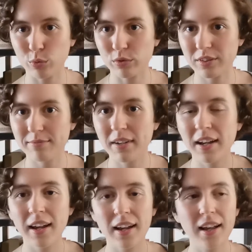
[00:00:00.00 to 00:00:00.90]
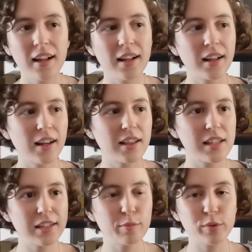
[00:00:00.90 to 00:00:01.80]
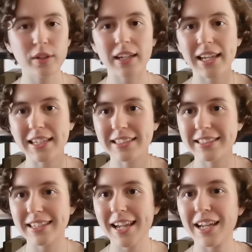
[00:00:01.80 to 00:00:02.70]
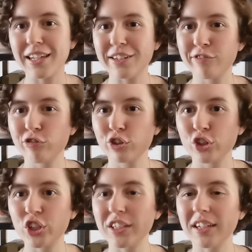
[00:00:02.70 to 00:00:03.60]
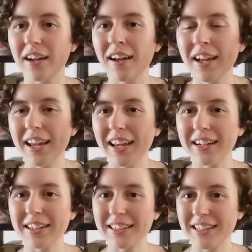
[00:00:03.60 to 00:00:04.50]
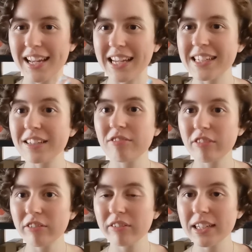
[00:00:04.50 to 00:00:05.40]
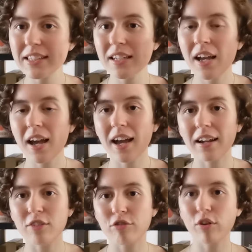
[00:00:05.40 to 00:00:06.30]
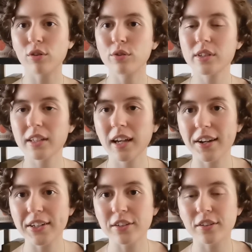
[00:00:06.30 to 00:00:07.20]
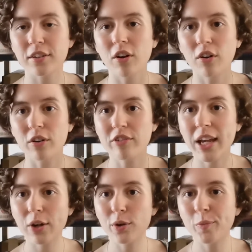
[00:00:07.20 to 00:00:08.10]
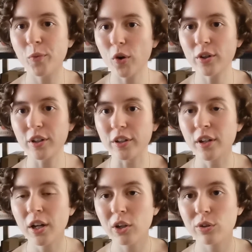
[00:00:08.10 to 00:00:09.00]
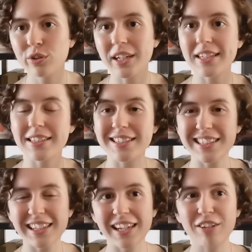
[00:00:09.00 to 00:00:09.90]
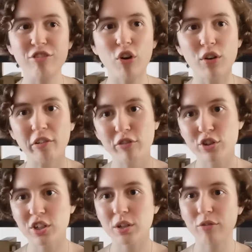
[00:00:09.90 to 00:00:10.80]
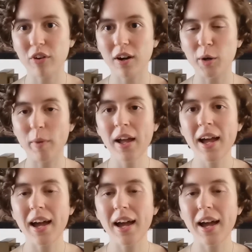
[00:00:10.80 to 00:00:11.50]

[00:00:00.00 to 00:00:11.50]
Coates. This book is set in Virginia in like the 1850s, and it follows the character of Hiram Walker, who is a slave on a Virginia farm,